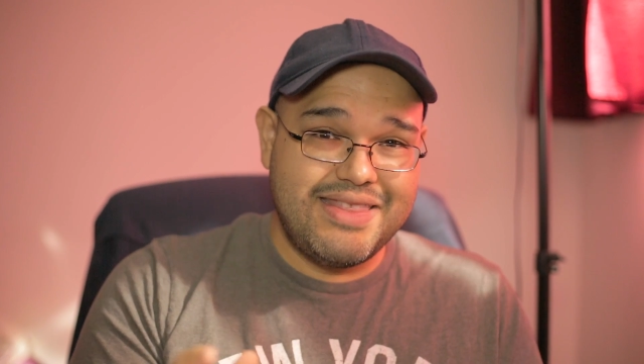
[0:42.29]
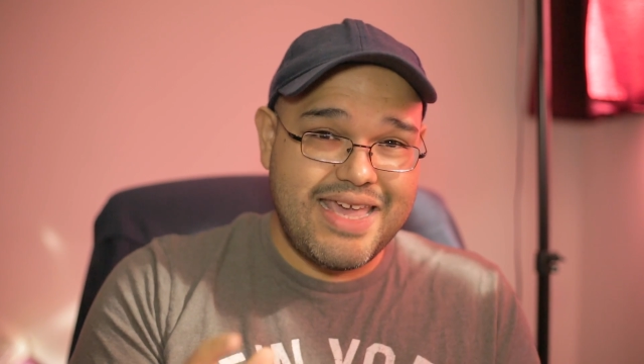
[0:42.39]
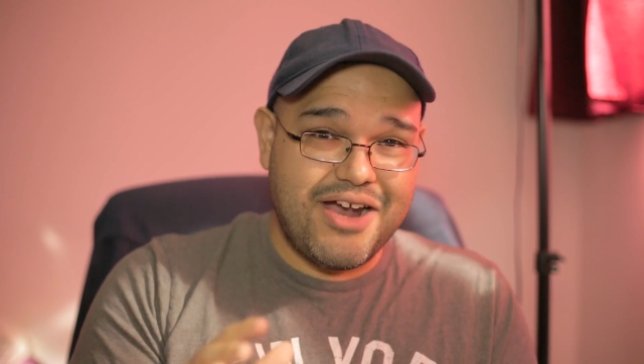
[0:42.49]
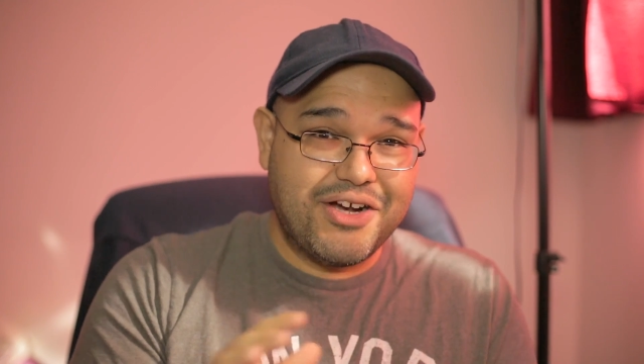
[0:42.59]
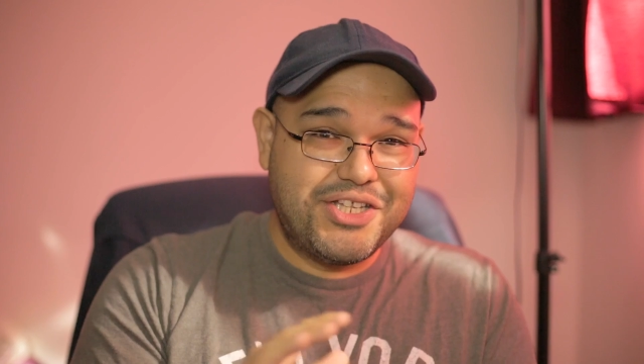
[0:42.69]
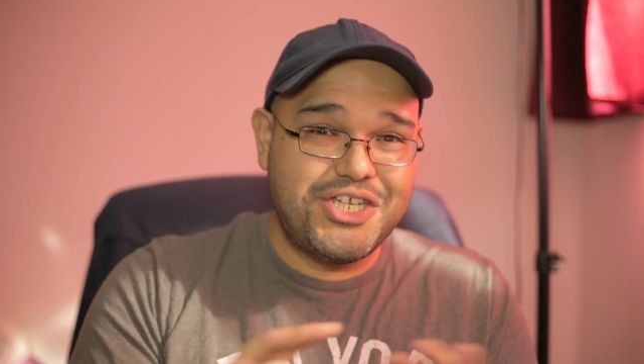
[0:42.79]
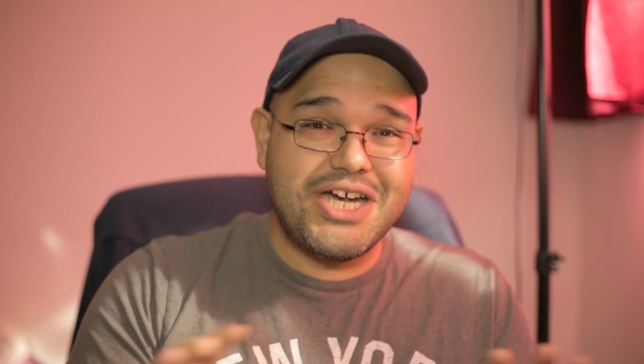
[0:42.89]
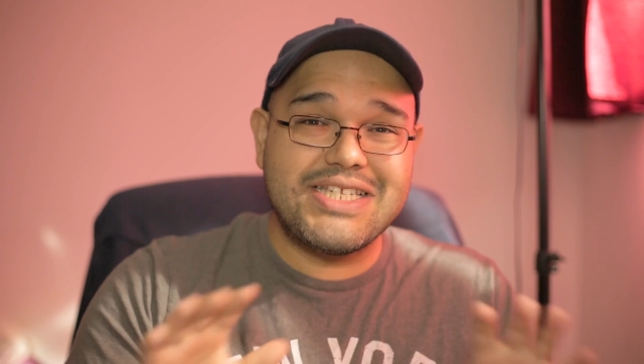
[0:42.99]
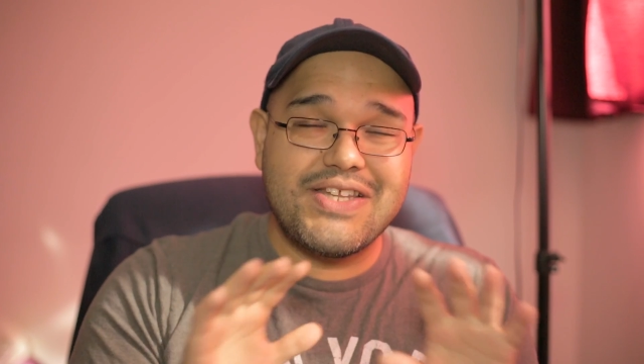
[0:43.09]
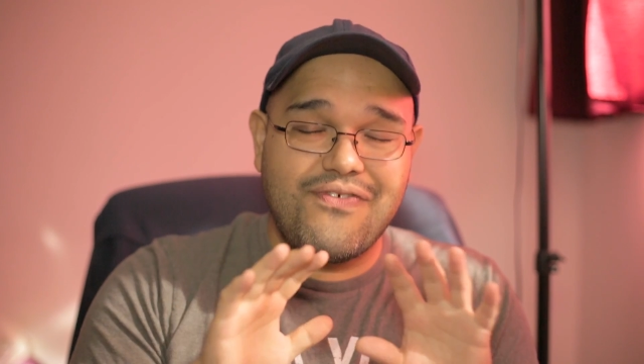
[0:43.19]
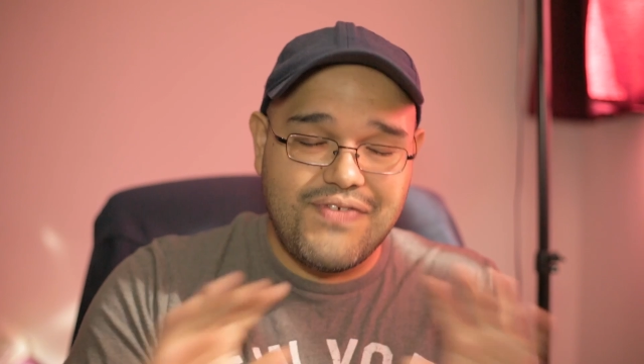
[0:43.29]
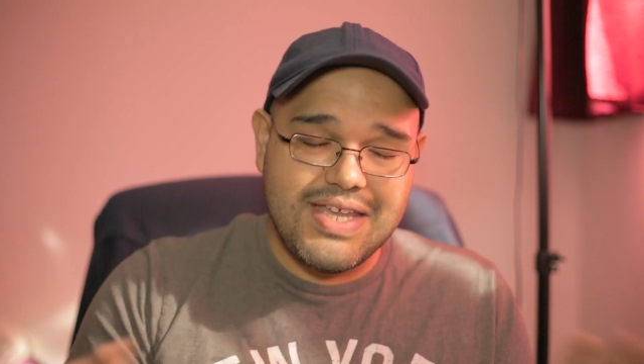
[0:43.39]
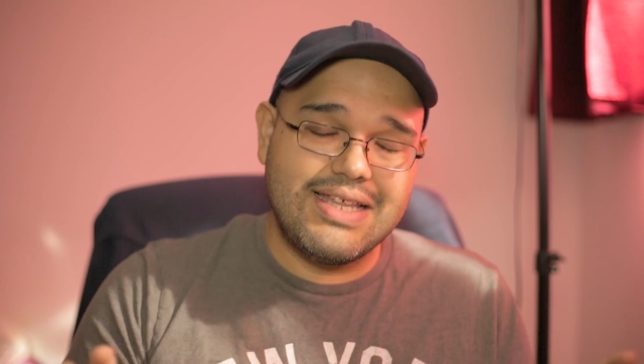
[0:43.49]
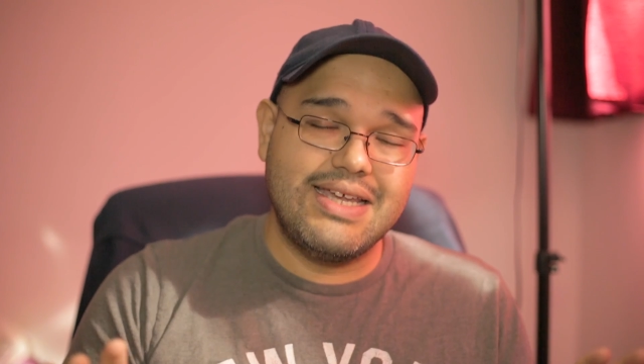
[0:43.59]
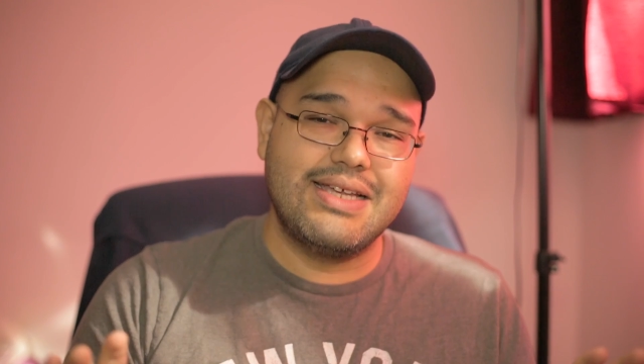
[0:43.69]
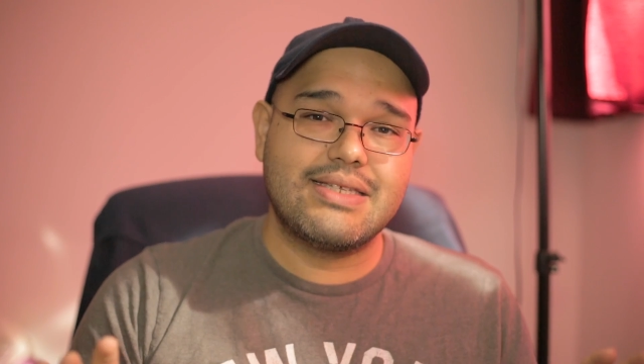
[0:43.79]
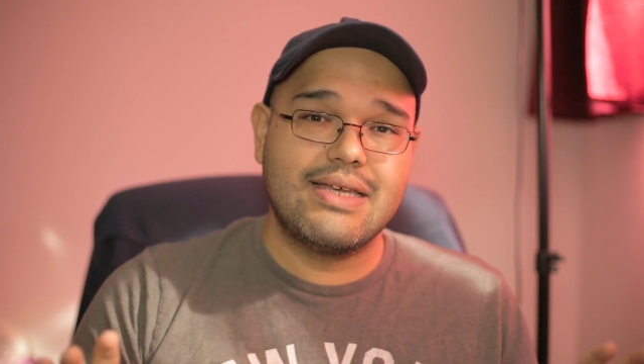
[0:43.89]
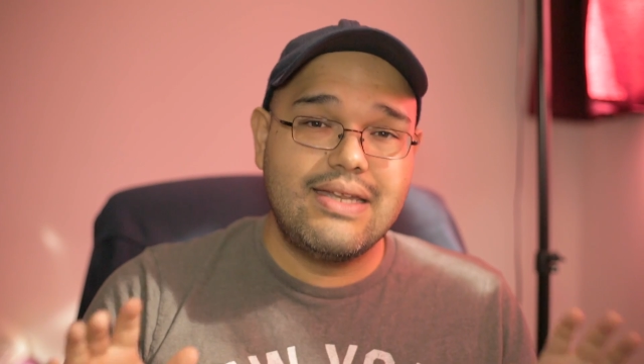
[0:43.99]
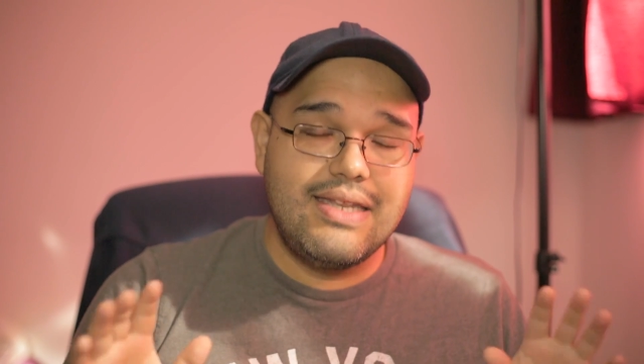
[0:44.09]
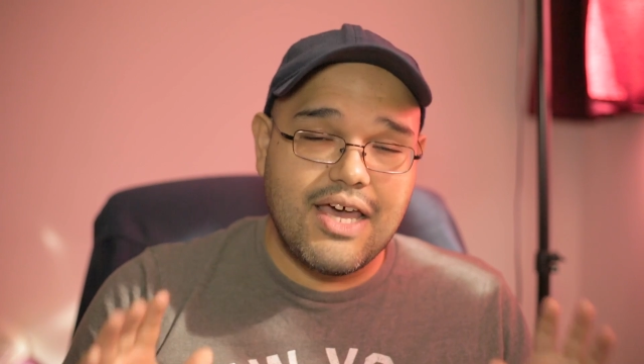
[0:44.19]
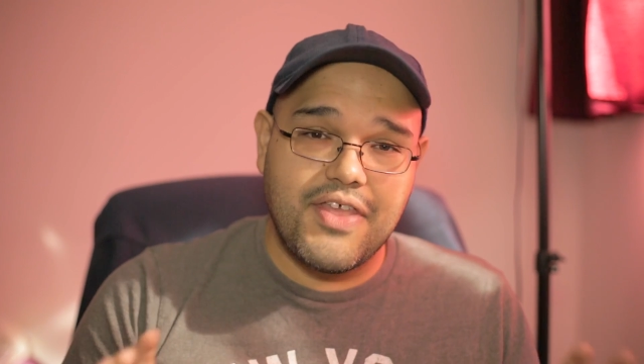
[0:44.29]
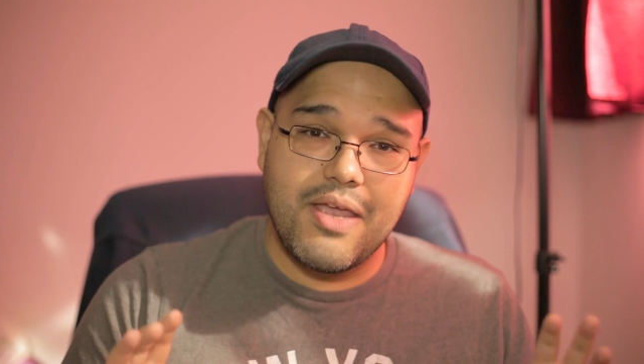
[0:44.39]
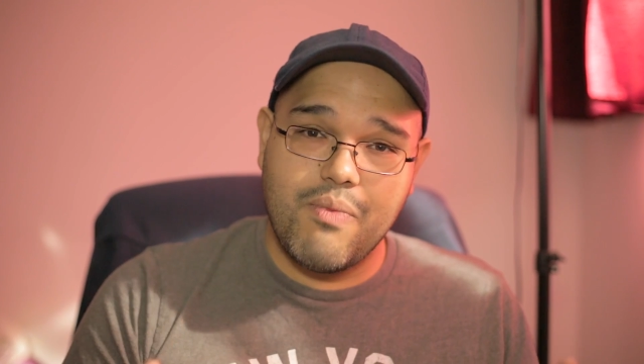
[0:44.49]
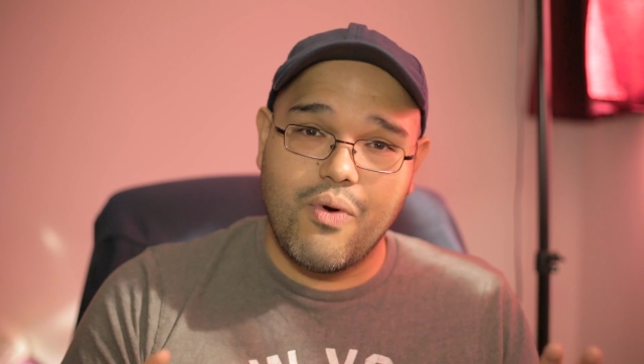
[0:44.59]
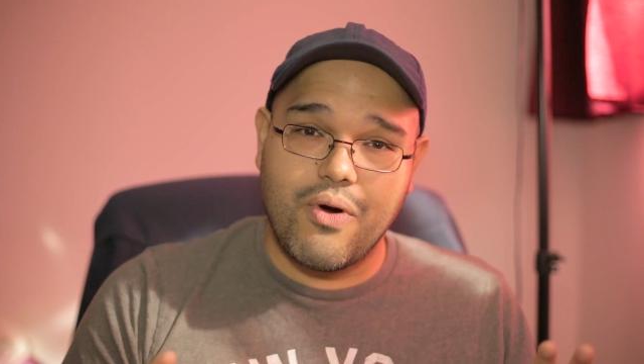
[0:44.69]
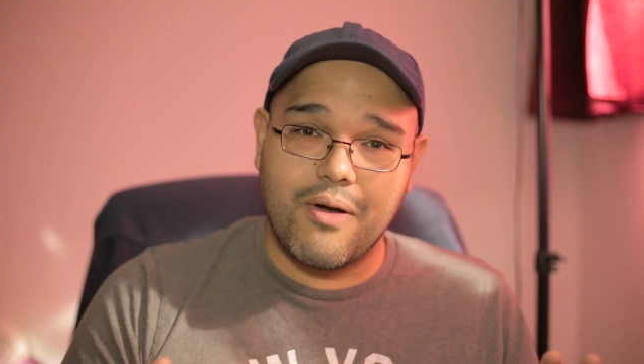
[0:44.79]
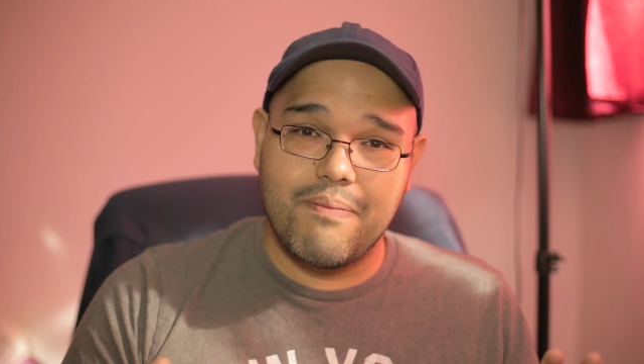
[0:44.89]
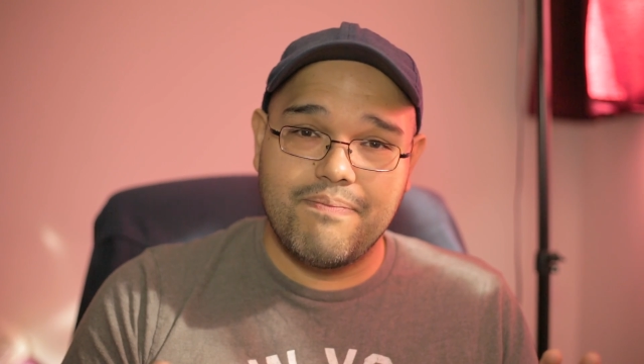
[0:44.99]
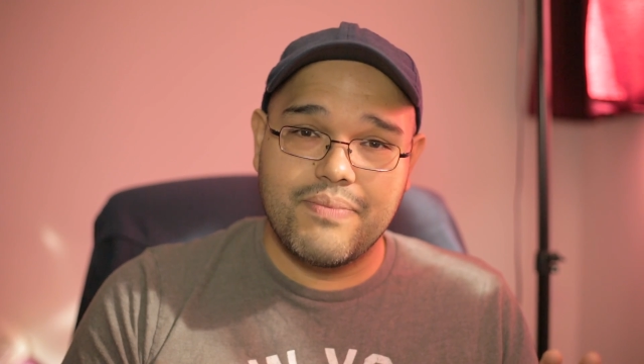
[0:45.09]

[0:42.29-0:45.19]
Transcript: They are just feelings, nothing more.